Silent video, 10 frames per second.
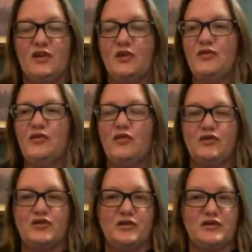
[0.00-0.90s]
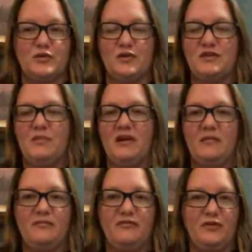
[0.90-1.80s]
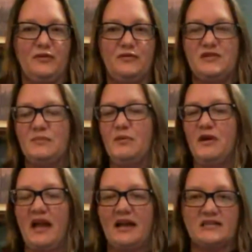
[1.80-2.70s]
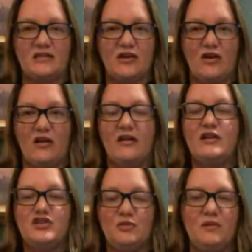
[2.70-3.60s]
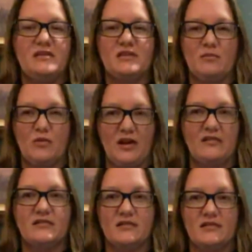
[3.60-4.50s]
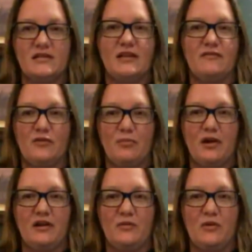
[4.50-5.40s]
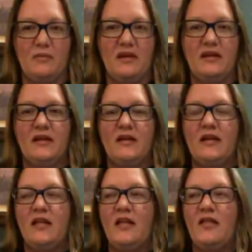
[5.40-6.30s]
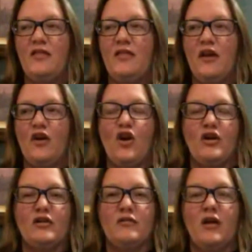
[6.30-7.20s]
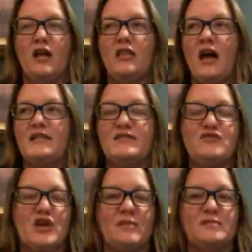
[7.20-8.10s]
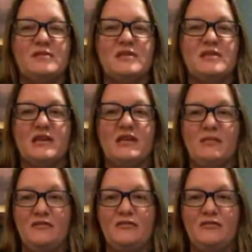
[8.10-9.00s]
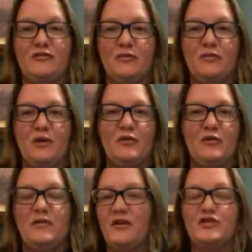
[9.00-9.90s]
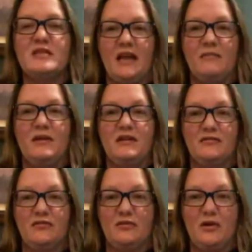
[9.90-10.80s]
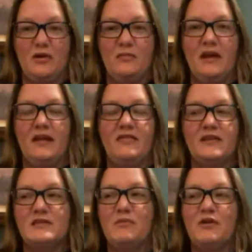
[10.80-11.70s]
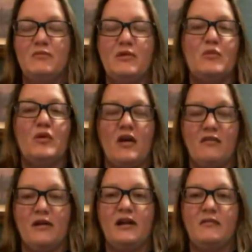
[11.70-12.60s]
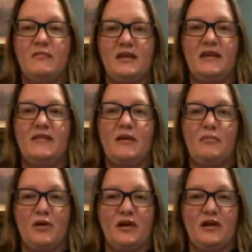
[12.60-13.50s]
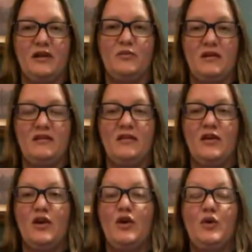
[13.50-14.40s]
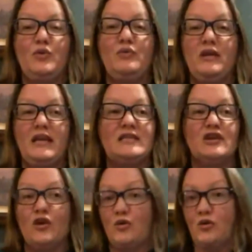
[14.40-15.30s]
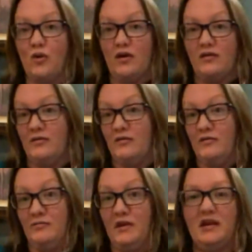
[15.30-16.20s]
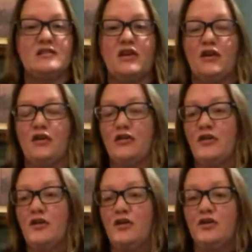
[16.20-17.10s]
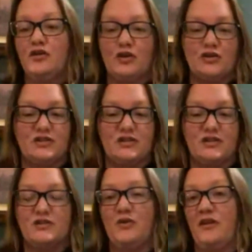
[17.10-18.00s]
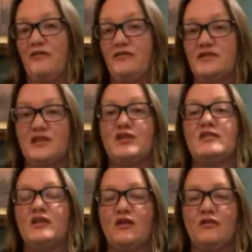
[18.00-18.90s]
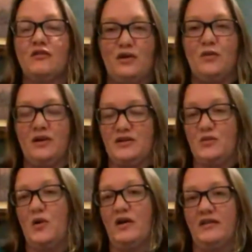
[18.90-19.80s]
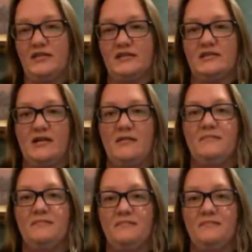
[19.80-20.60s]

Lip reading: to go to the grocery store, to pick up food, to put gas in the car, it should be someone else instead of the pregnant woman. There are lots of jobs that can be done from home, but there are jobs that can't be done from home. And at this moment, we're not recommending that pregnant women who need to go to work because they're nurses or their physicians avoid going to work at this time.